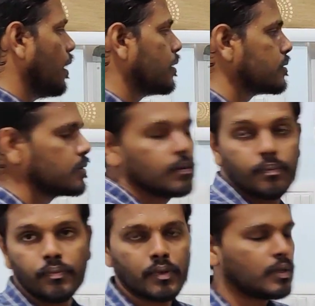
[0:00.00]
R is here.
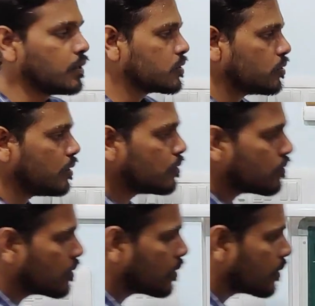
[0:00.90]
So
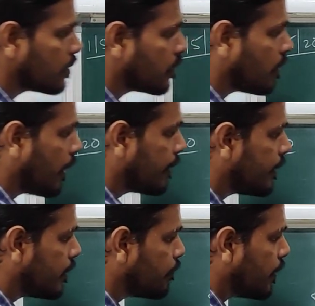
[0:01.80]
now
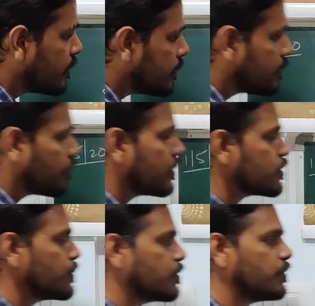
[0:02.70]
identify the
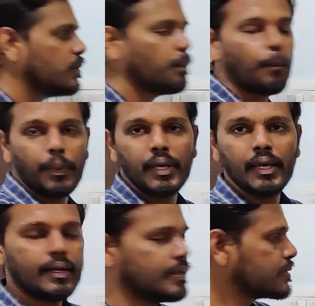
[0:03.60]
difference between
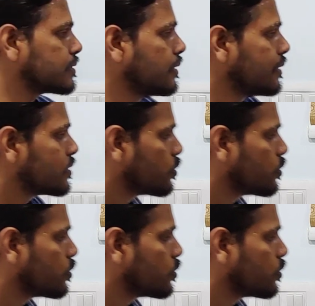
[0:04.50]
P and S.